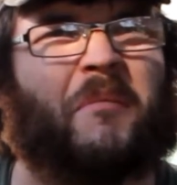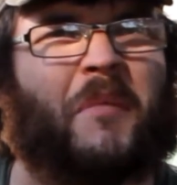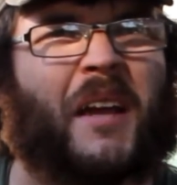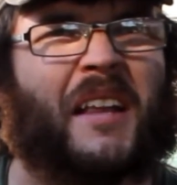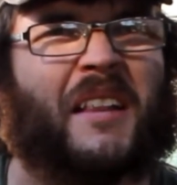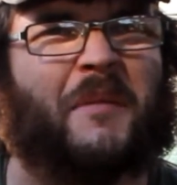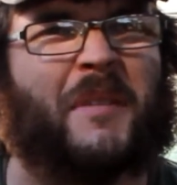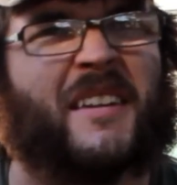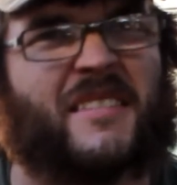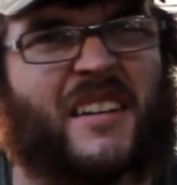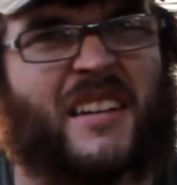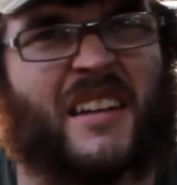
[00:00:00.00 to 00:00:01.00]
mainly
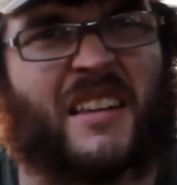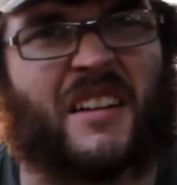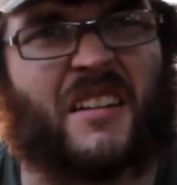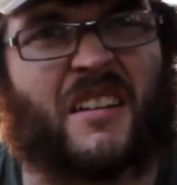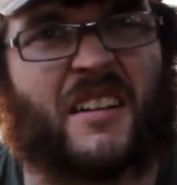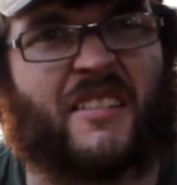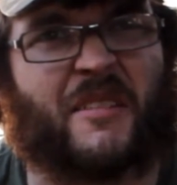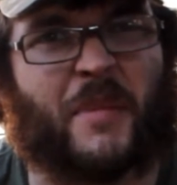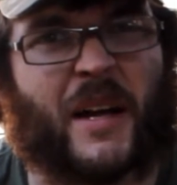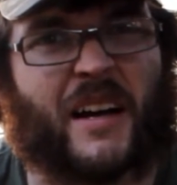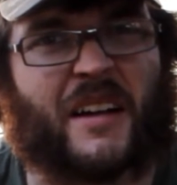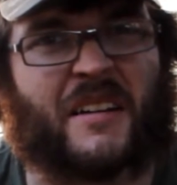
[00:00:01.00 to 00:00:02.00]
because I like the look of a
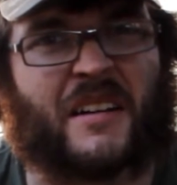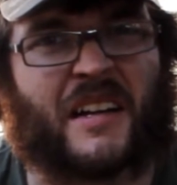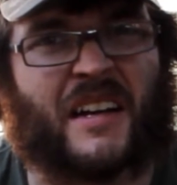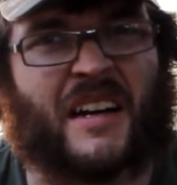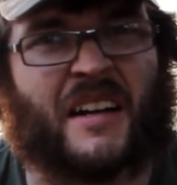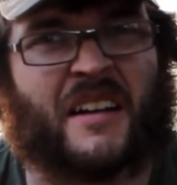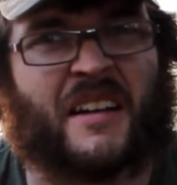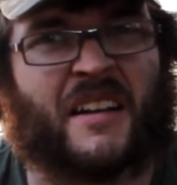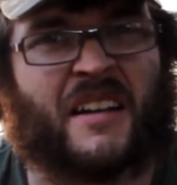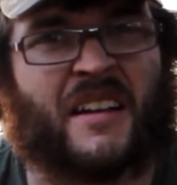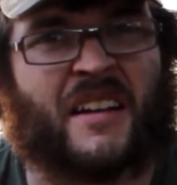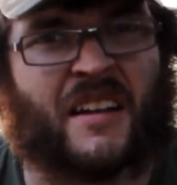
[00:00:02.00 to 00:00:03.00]
pad on a gun.
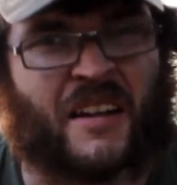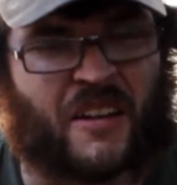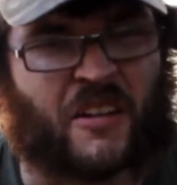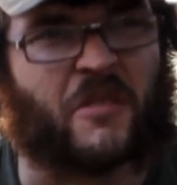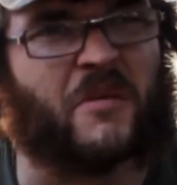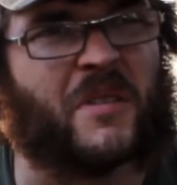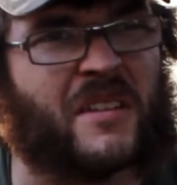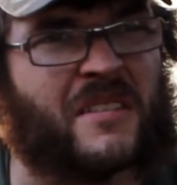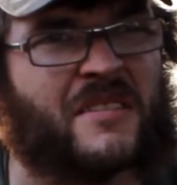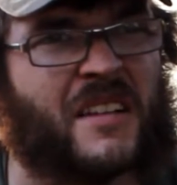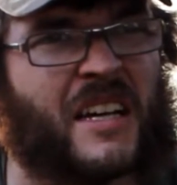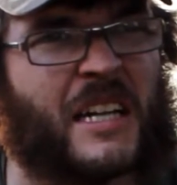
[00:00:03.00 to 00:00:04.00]
When you
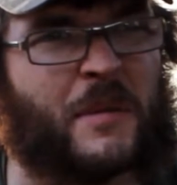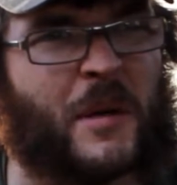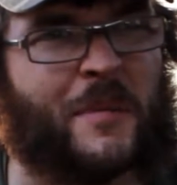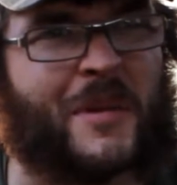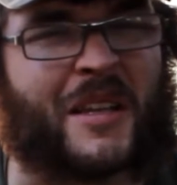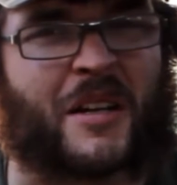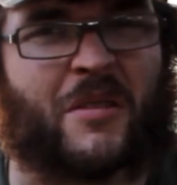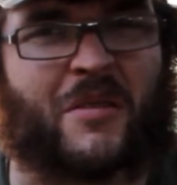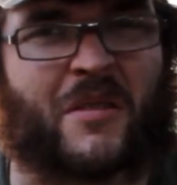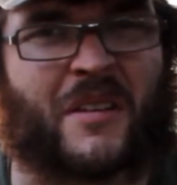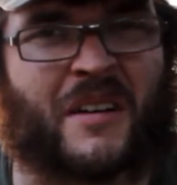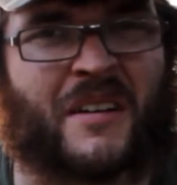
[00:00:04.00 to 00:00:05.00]
stand them up in the
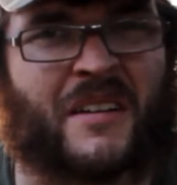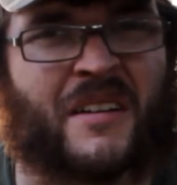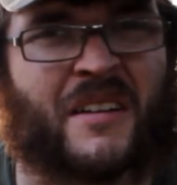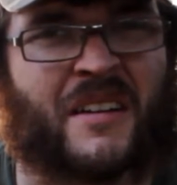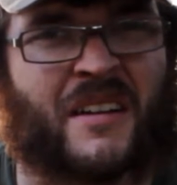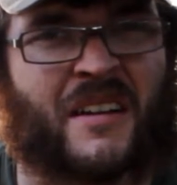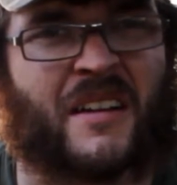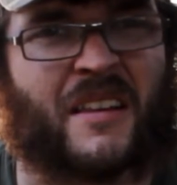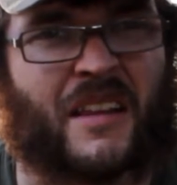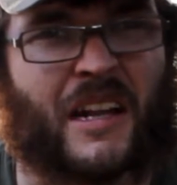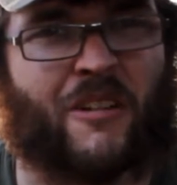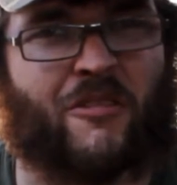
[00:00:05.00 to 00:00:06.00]
corner,
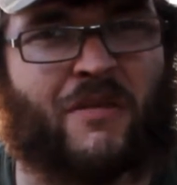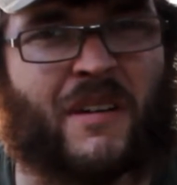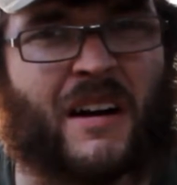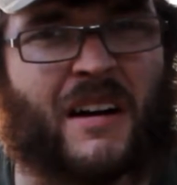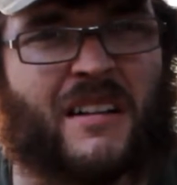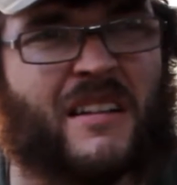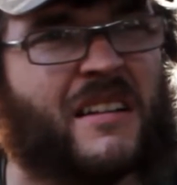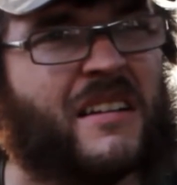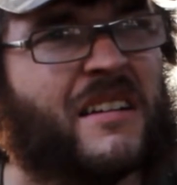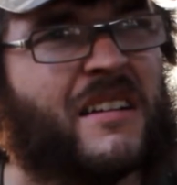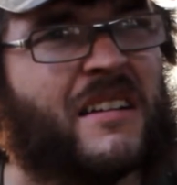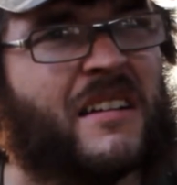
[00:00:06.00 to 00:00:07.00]
they don't fall,
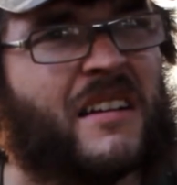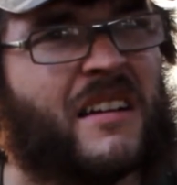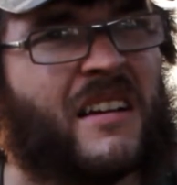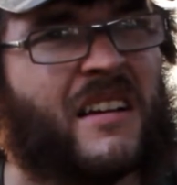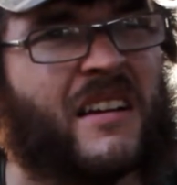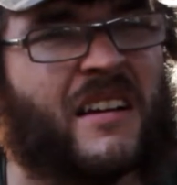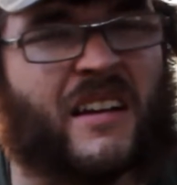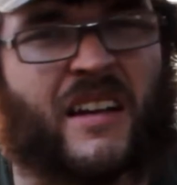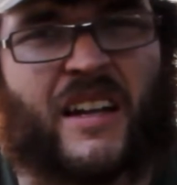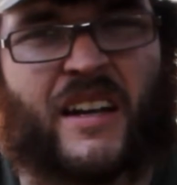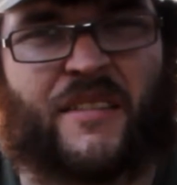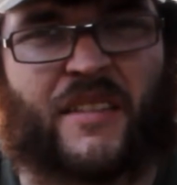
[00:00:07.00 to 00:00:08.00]

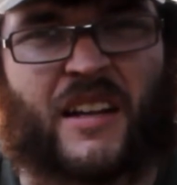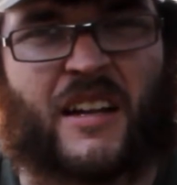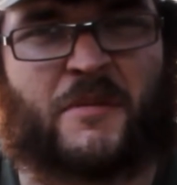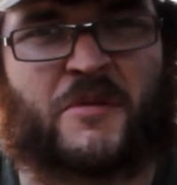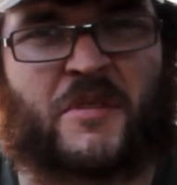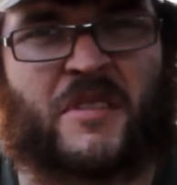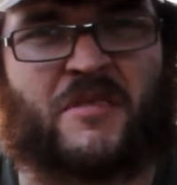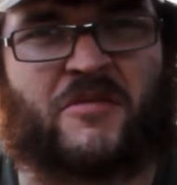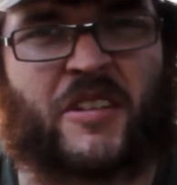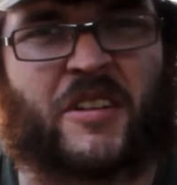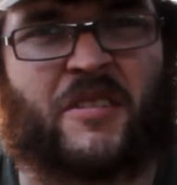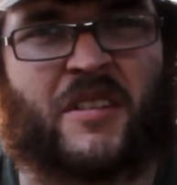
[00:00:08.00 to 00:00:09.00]
and if it helps reduce
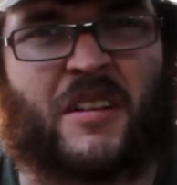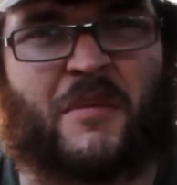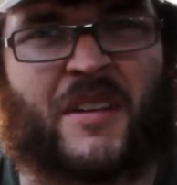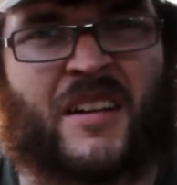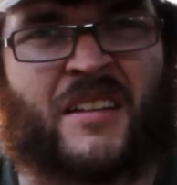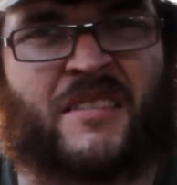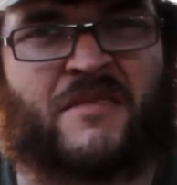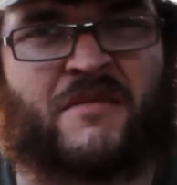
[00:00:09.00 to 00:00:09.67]
recoil a bit.